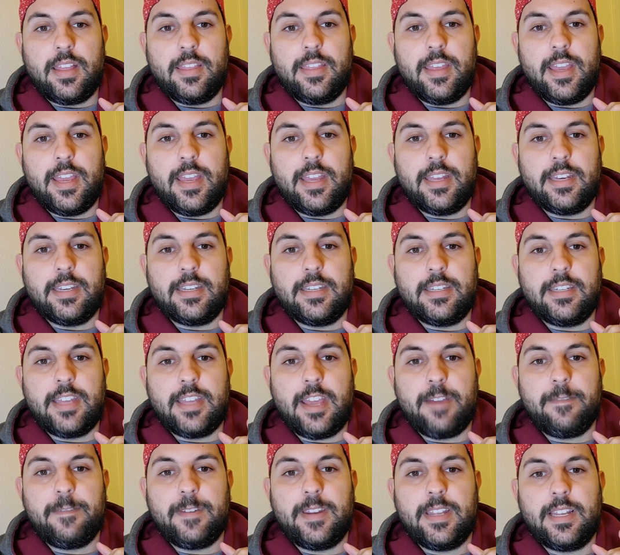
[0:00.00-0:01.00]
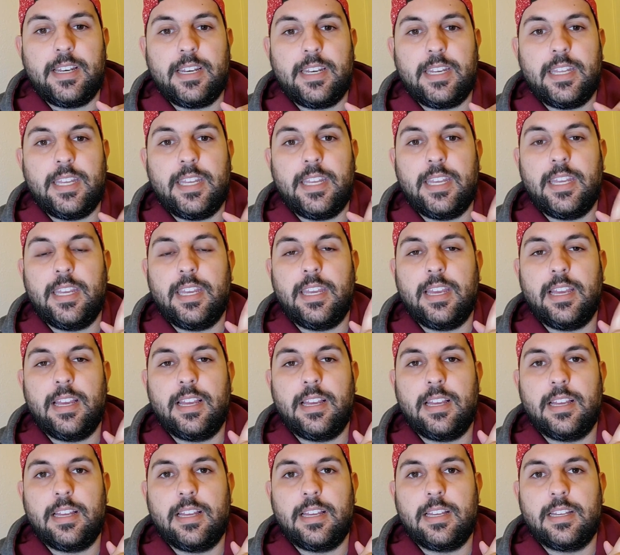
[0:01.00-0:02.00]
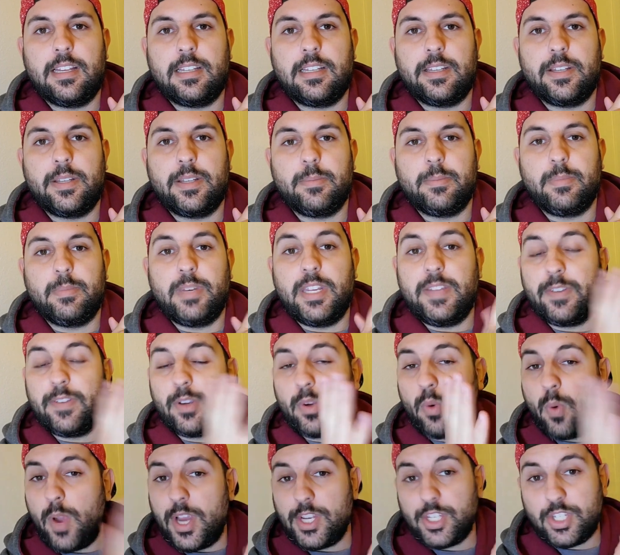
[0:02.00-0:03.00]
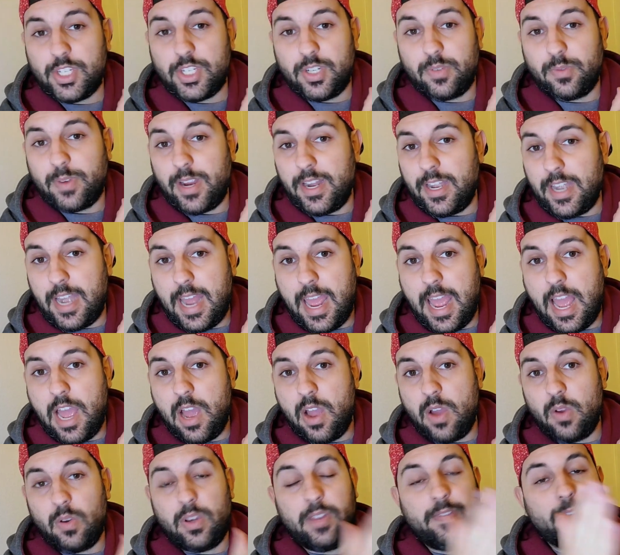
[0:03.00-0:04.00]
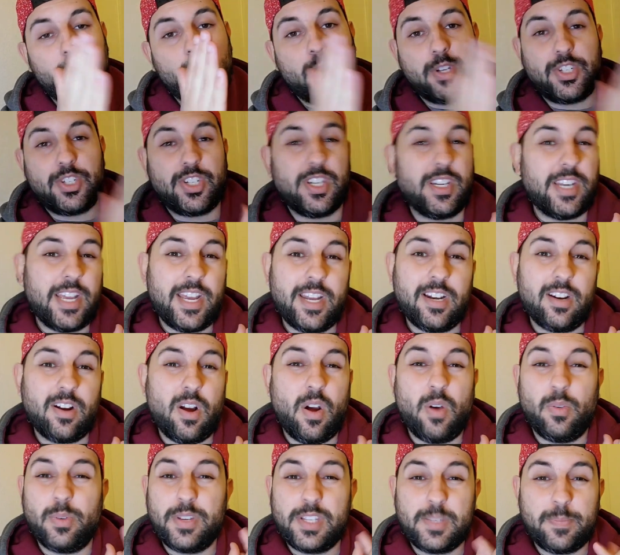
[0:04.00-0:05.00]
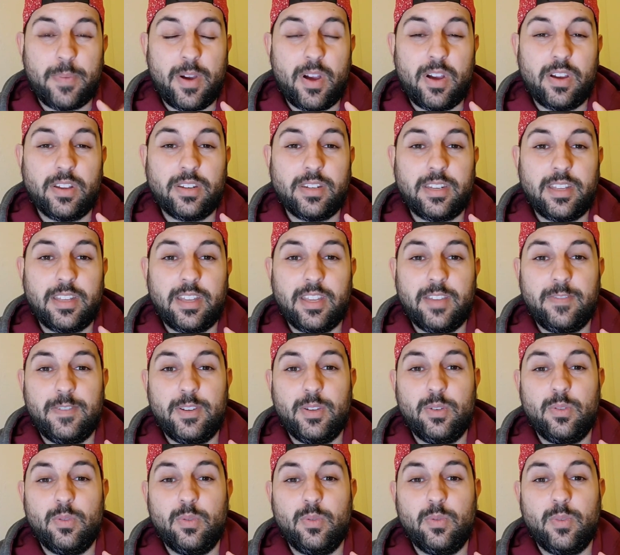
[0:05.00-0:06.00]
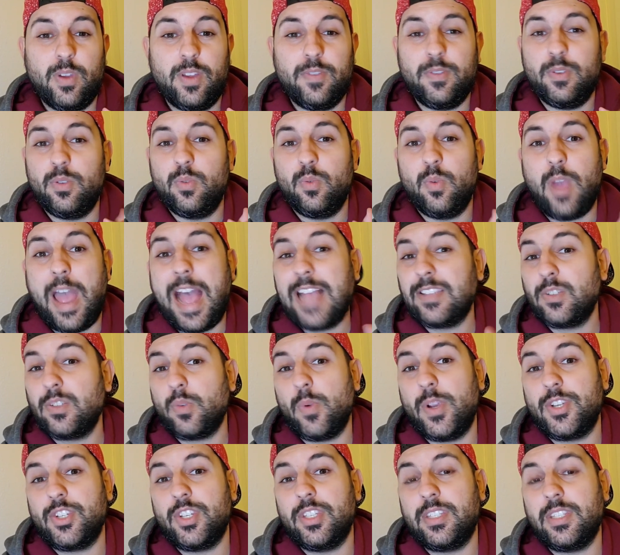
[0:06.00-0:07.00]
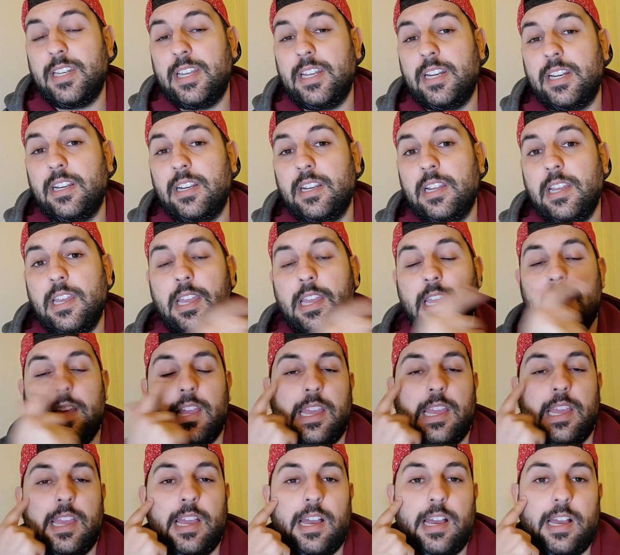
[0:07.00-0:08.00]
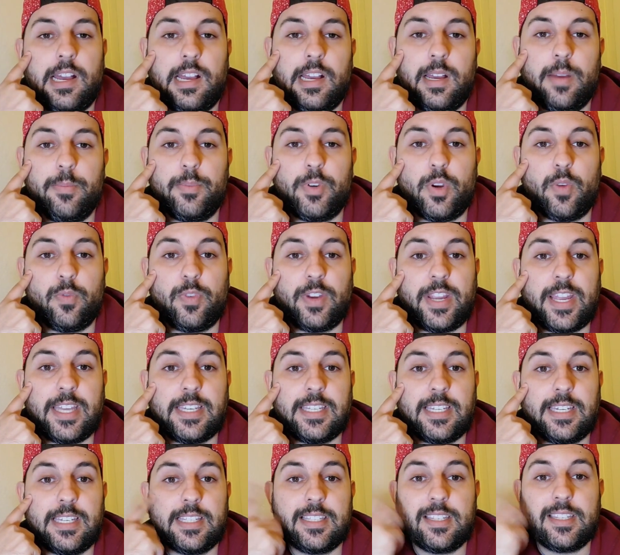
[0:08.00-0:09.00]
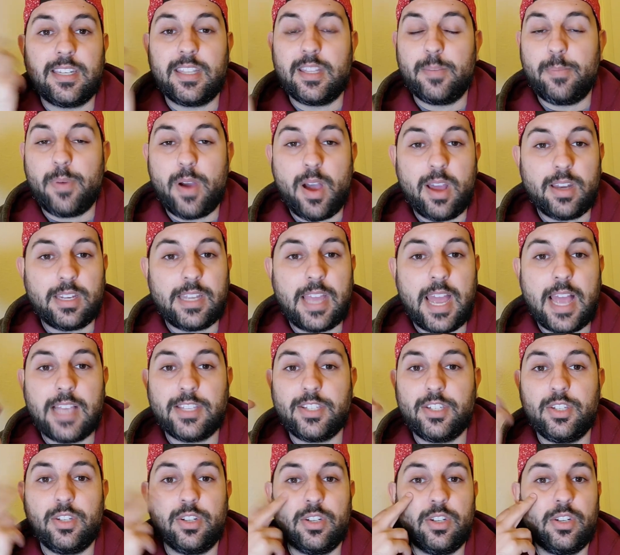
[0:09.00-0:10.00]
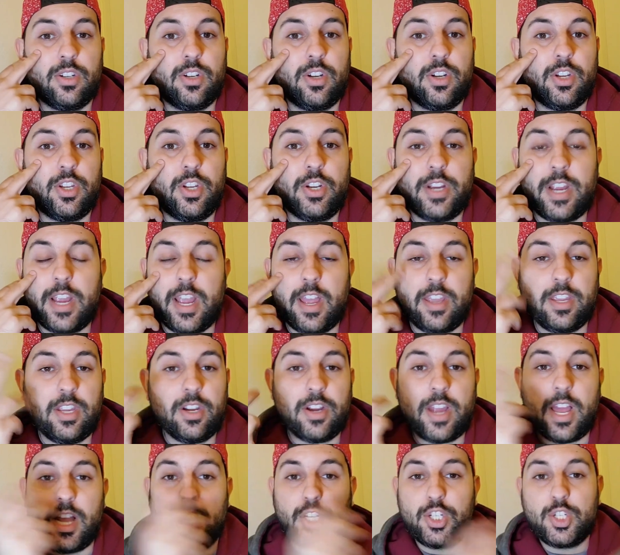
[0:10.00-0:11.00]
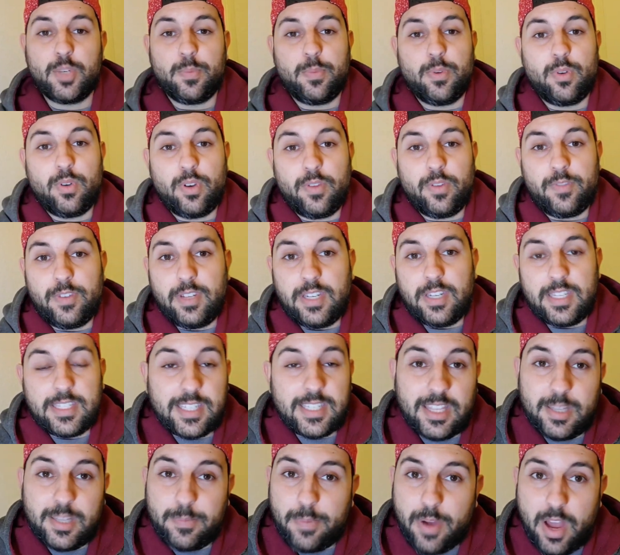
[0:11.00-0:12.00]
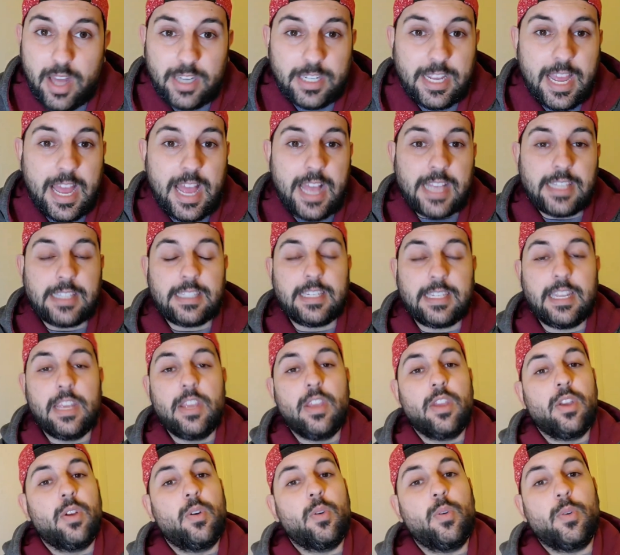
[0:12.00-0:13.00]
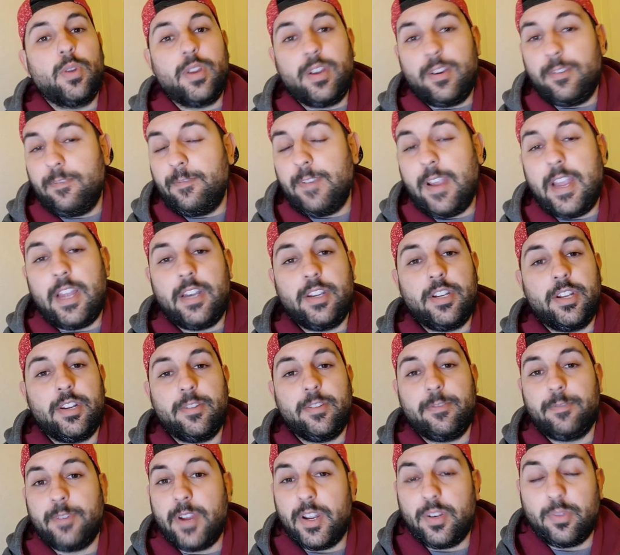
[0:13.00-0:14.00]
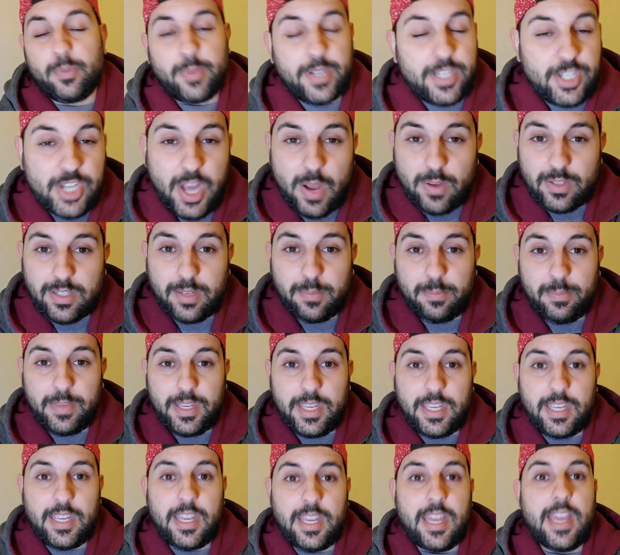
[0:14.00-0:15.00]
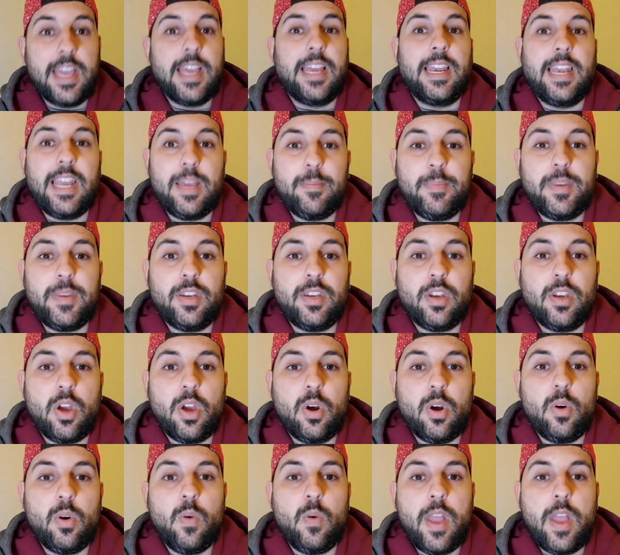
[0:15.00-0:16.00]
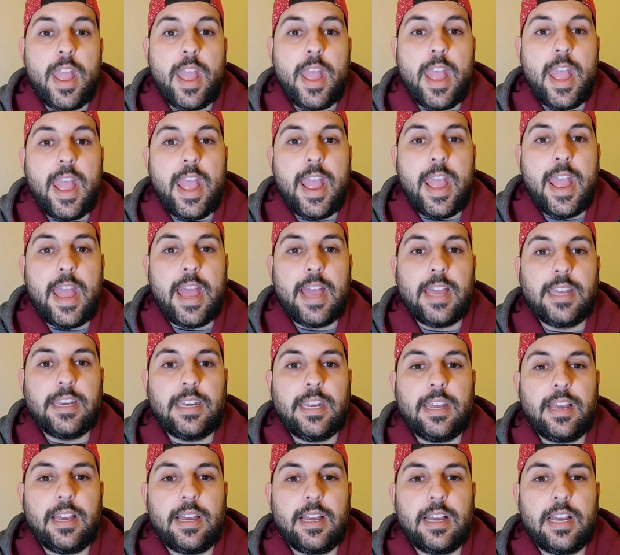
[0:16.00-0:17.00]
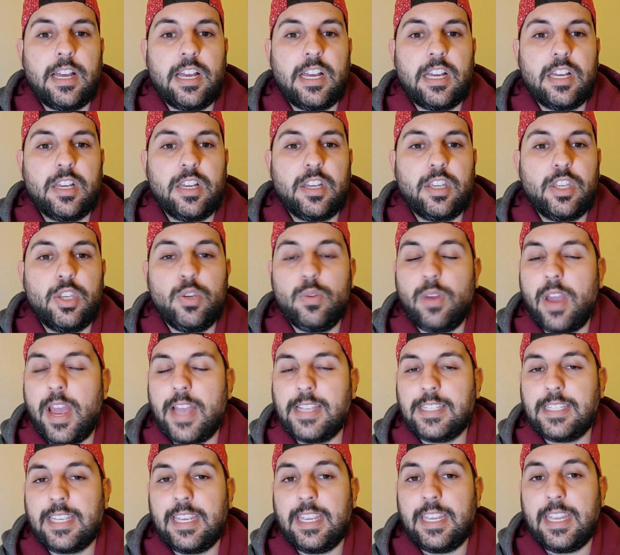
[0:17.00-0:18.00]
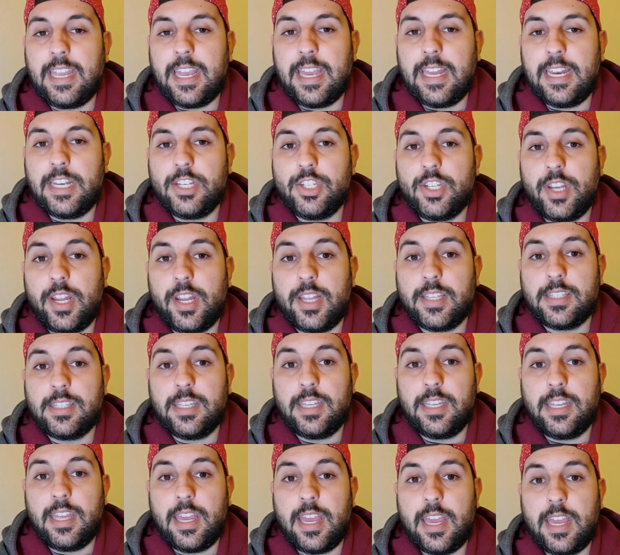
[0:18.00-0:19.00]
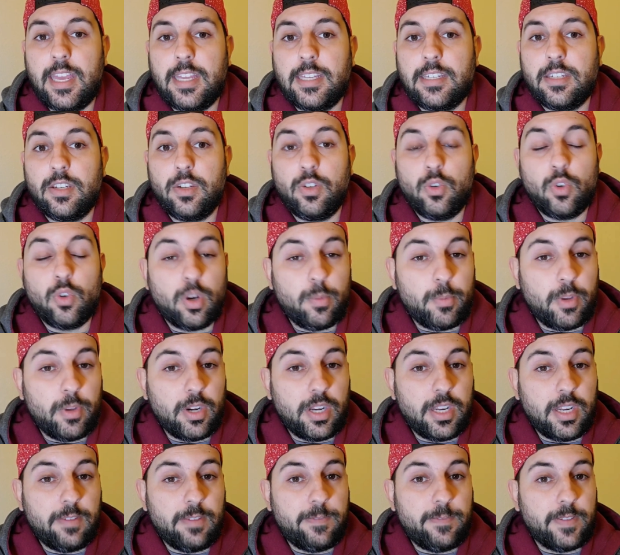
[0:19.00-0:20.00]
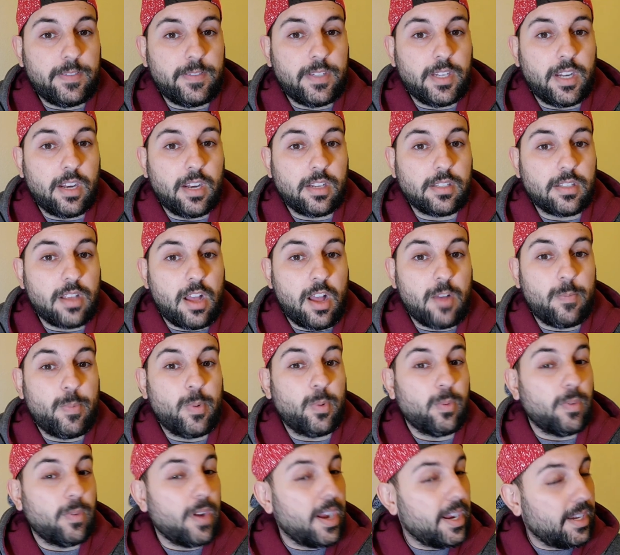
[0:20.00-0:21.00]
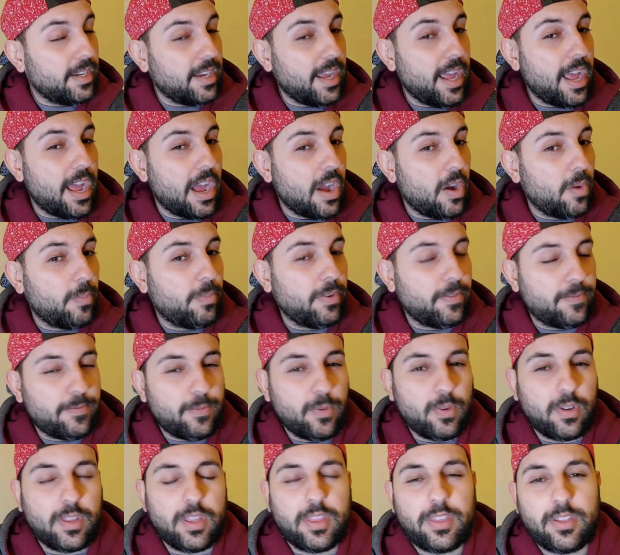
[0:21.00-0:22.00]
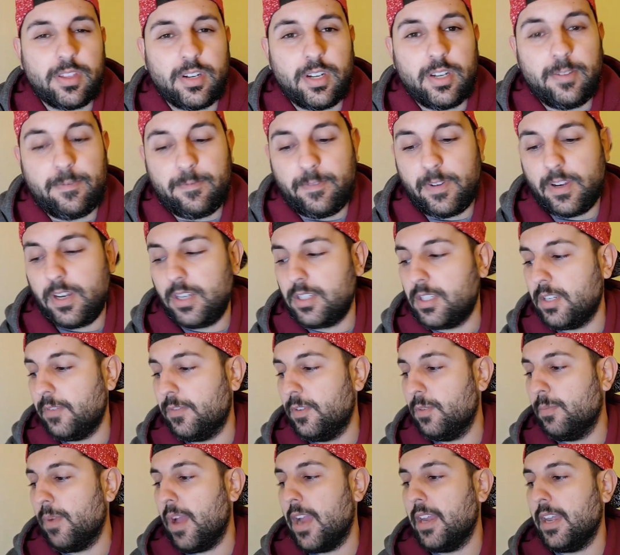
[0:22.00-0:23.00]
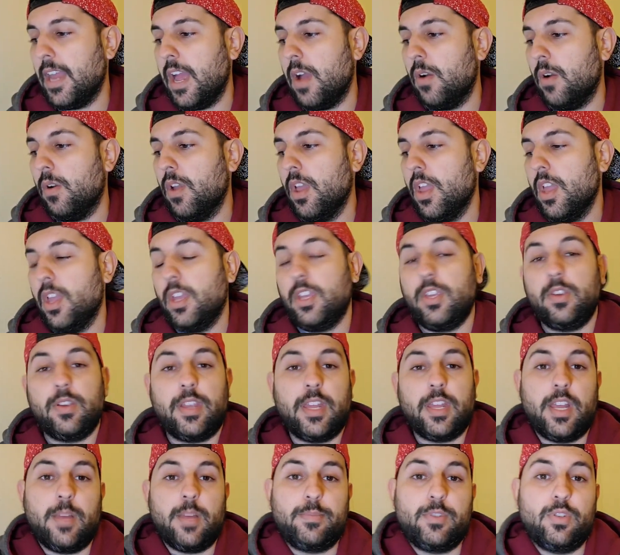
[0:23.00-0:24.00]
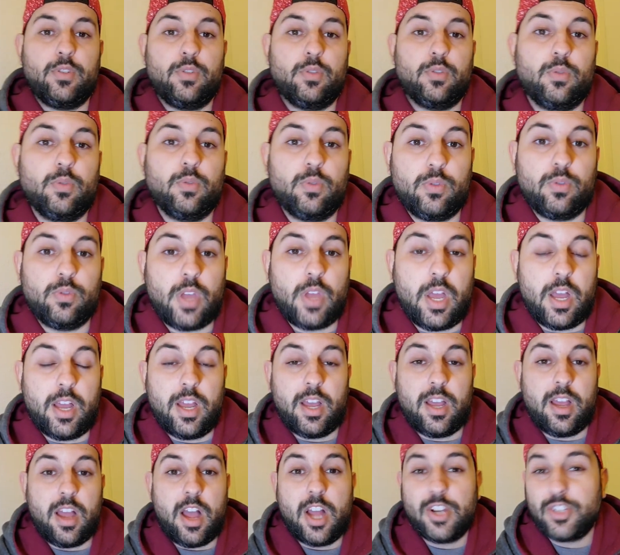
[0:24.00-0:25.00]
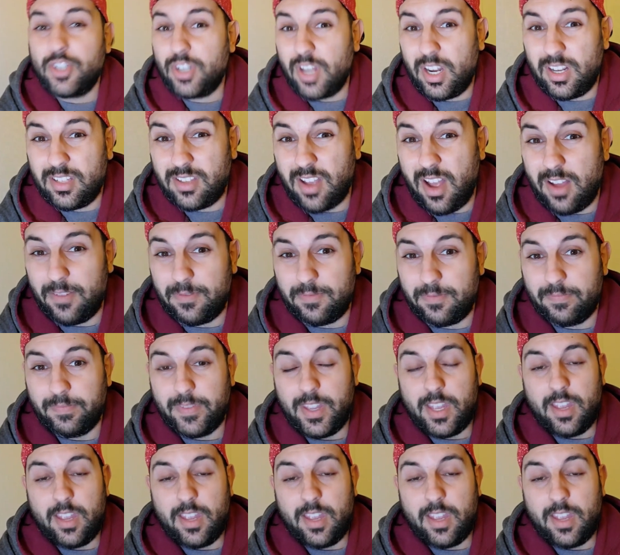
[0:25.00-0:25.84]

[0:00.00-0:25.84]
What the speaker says: Then definitely leave a question right now. Leave a question later. I'll respond if you ask questions later. Don't forget to listen to the podcast. You're eligible if you listen to the podcast, or you're a fan or your friend. Reach out to me. Let me know, and you guys can get a chance to get normally $50 off, but right now before the 31st, if you buy now, you get up to $100 off